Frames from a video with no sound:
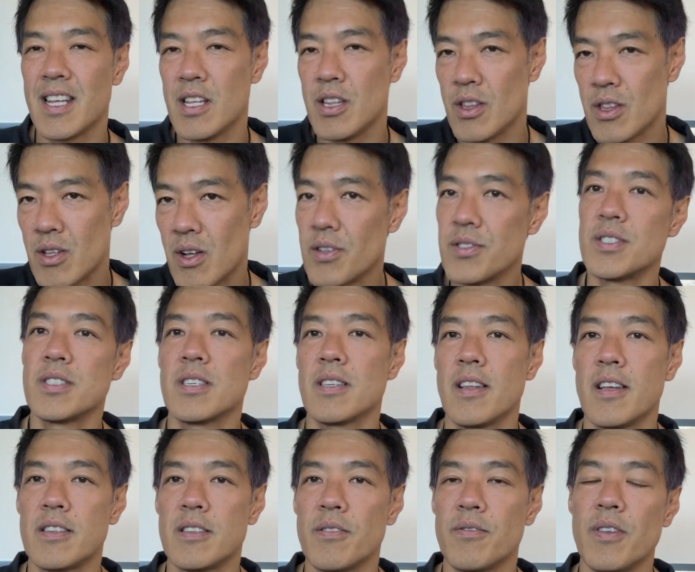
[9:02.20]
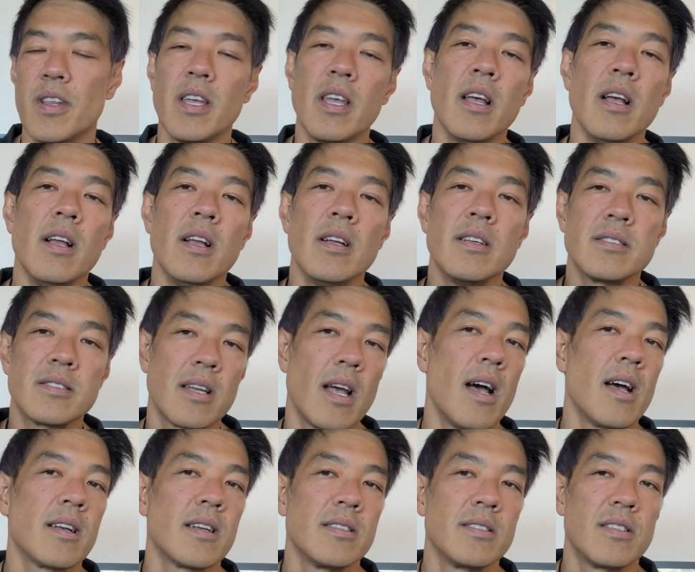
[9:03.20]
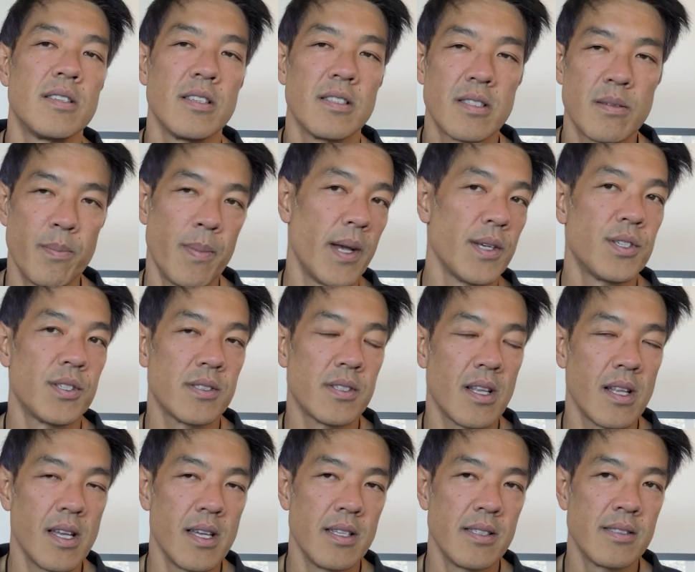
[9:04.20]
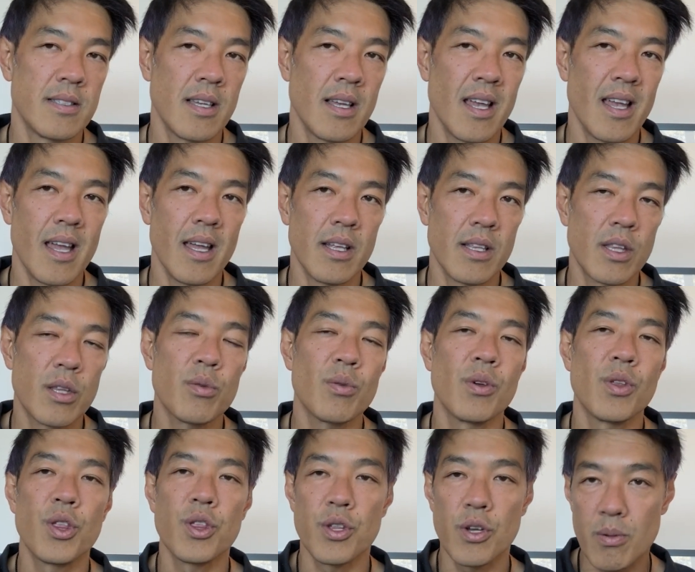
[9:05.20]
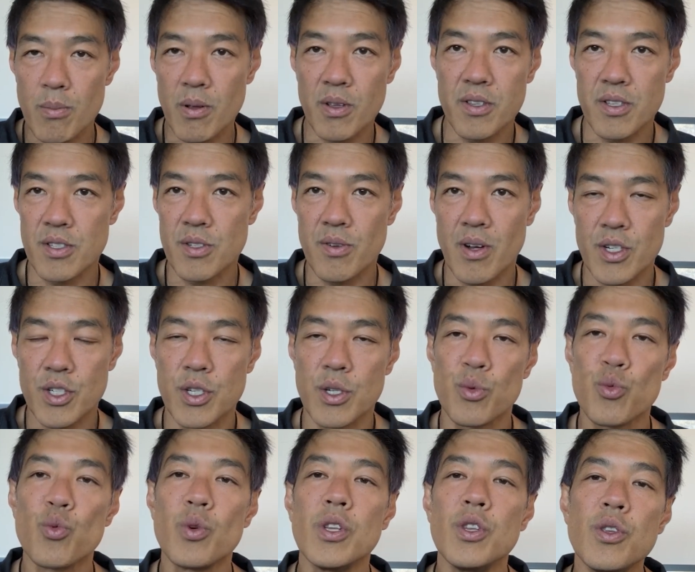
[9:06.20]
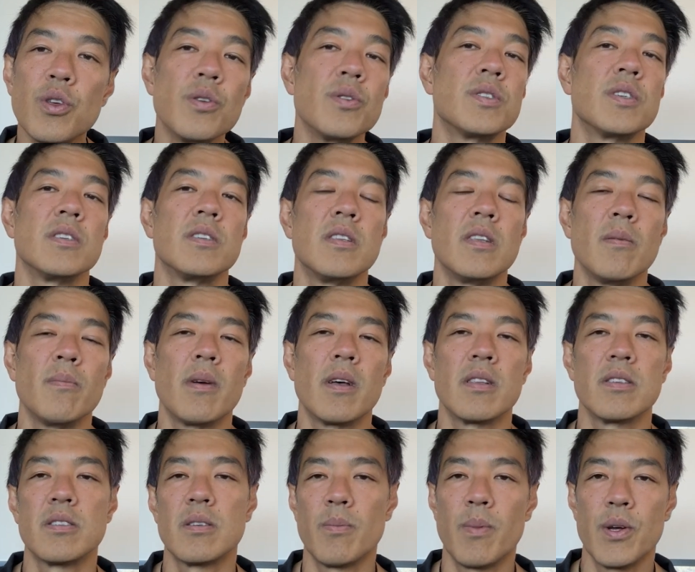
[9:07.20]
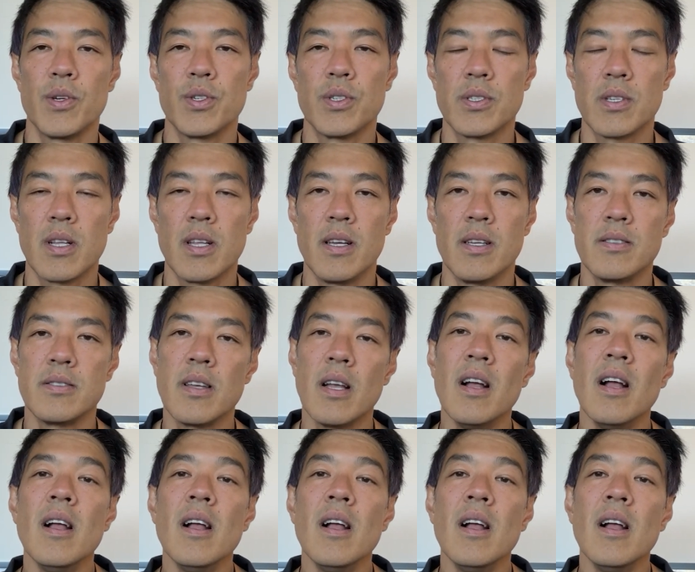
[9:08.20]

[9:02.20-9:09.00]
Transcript: it non-selectively targets the sebaceous glands and through thermal destruction reduces the amount of sebaceous glands.